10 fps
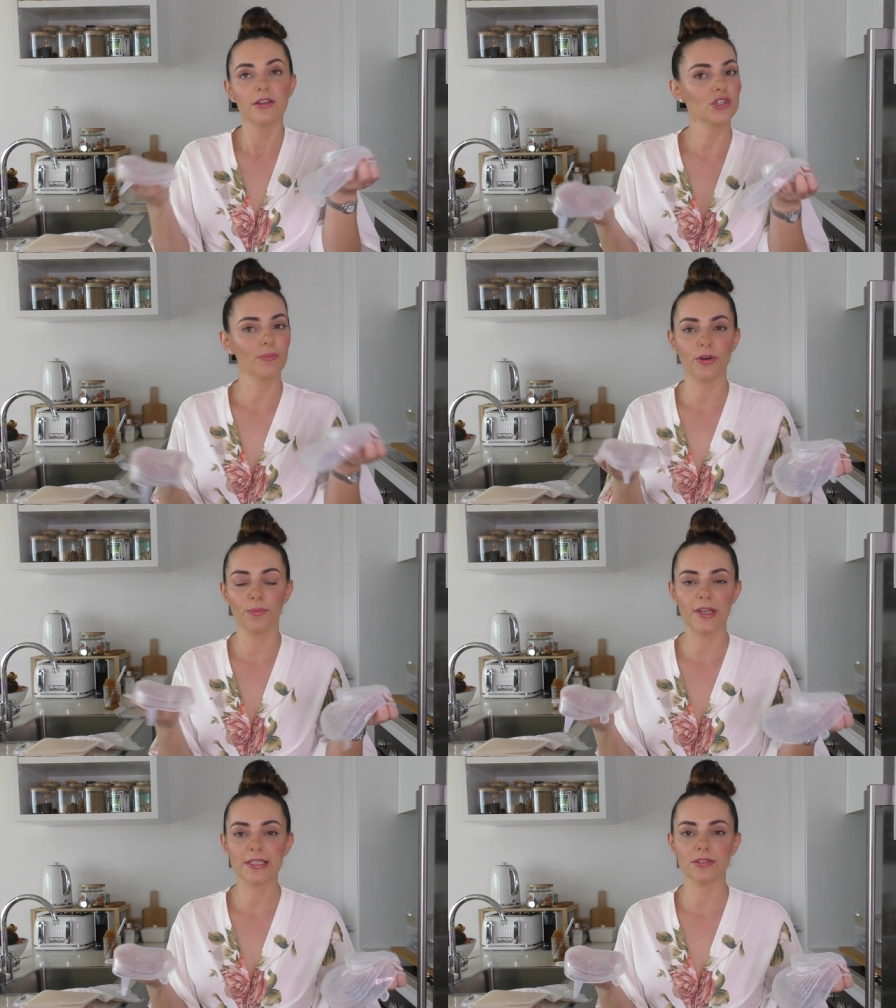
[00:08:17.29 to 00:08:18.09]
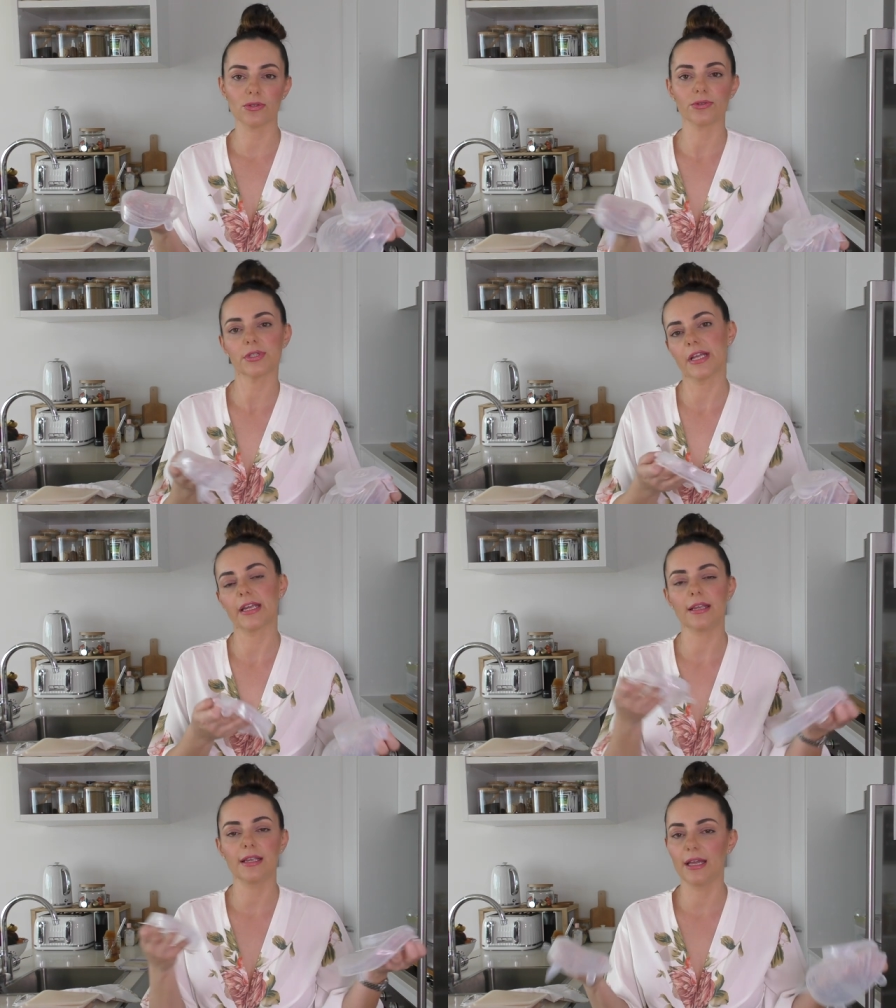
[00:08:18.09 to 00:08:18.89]
tomato-based sauce,
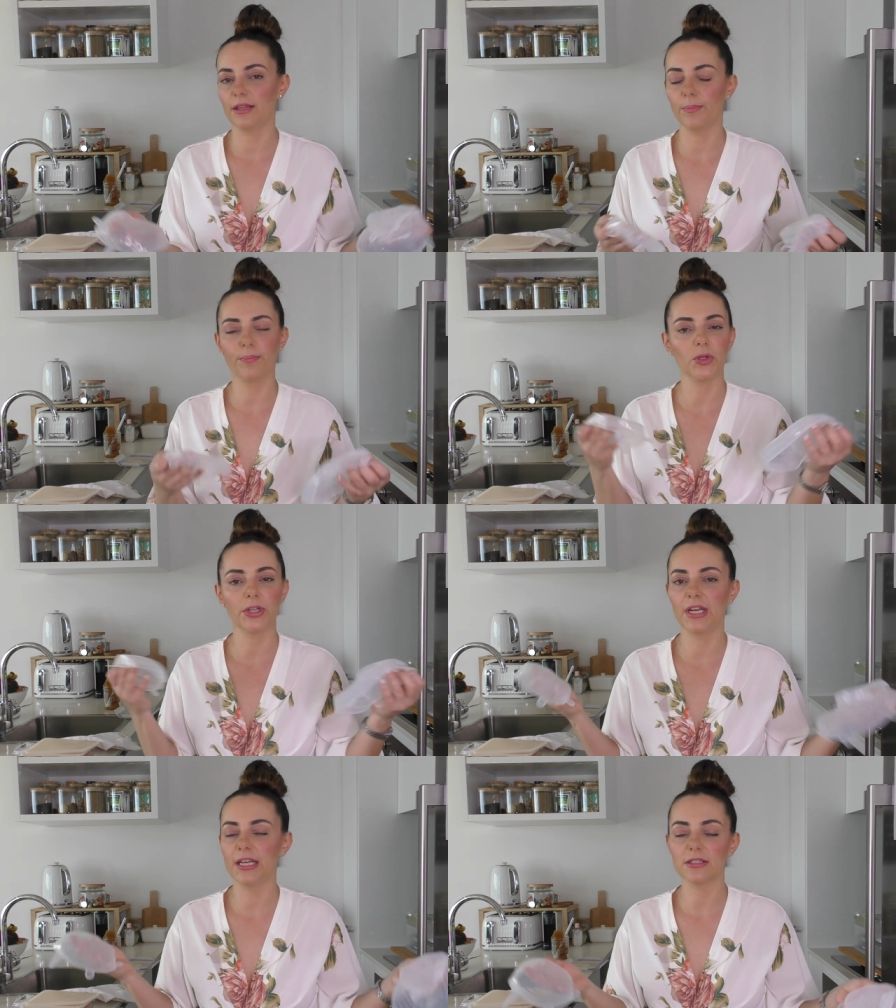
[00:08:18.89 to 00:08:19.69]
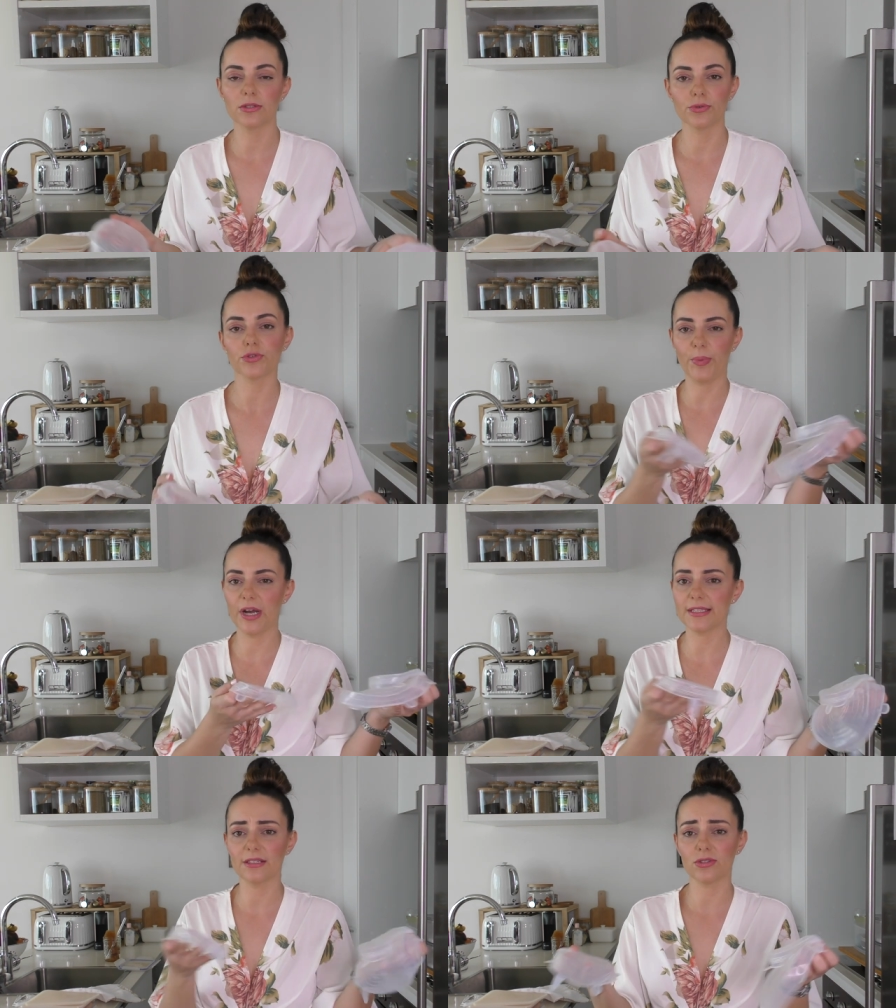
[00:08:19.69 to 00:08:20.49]
like again the bolognese sauce,
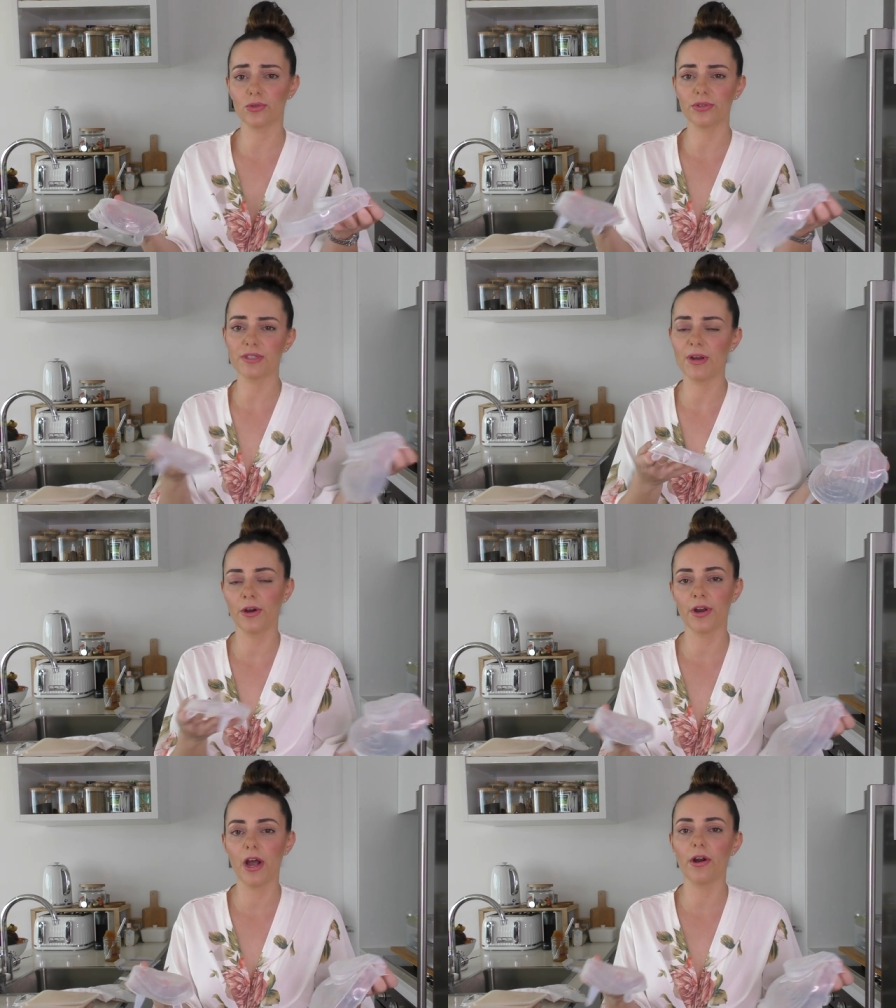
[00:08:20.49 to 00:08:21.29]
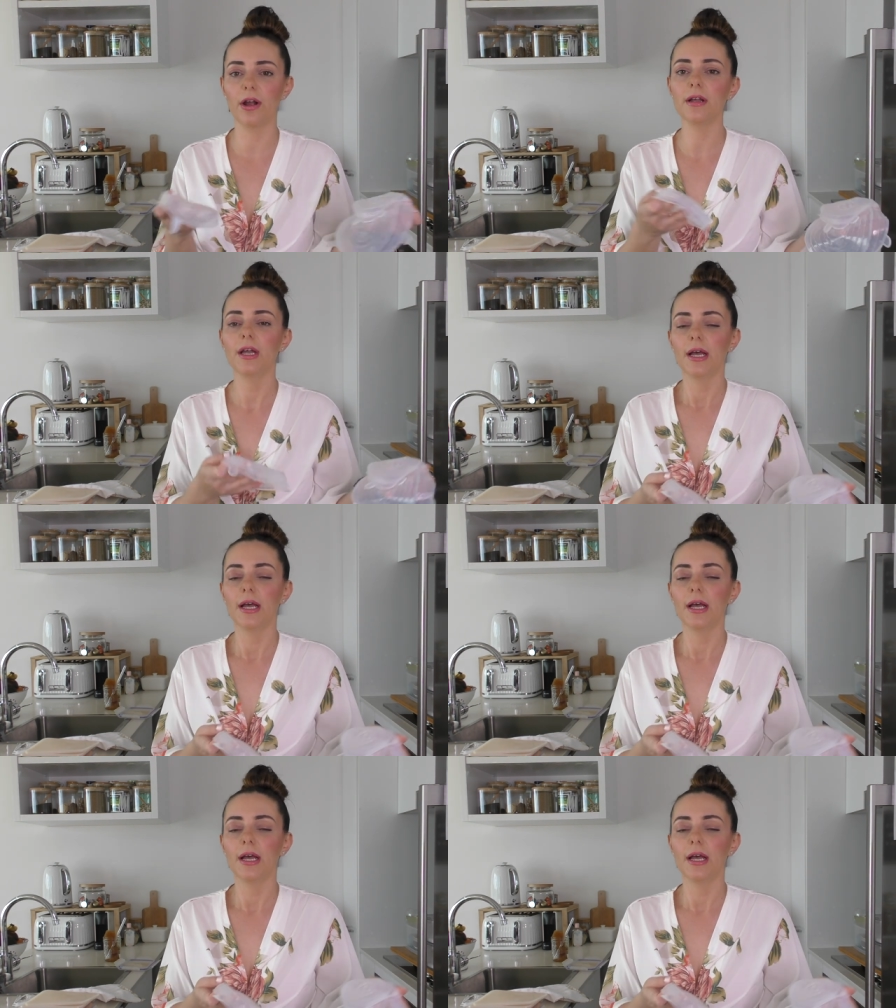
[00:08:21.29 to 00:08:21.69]
pasta sauce, marinara,